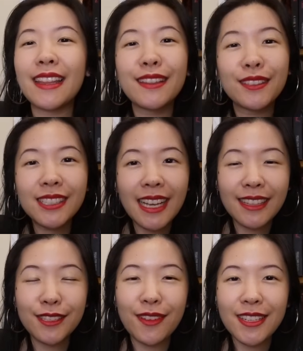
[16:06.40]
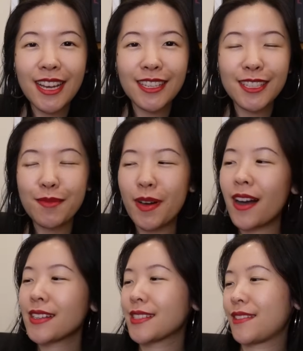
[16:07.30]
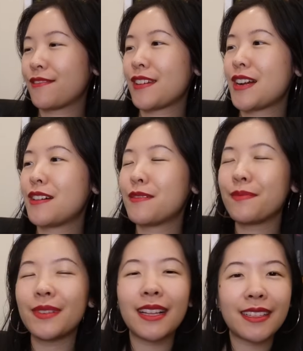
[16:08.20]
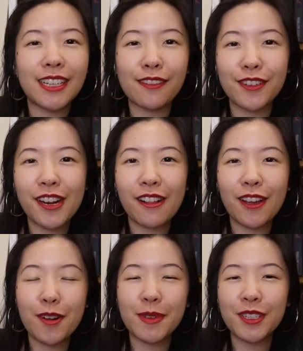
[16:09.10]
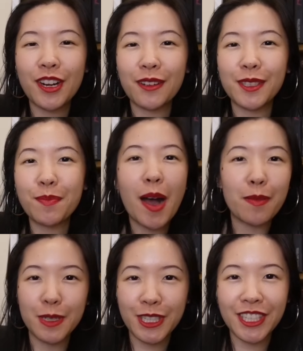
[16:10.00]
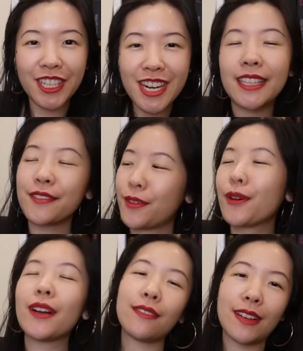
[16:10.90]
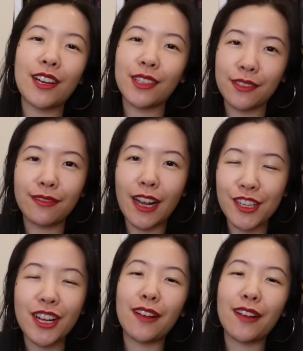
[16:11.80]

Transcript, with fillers: And then look at this fantastic box from Jennifer L. Armentrout's publisher. It's for A Fire in the Flesh,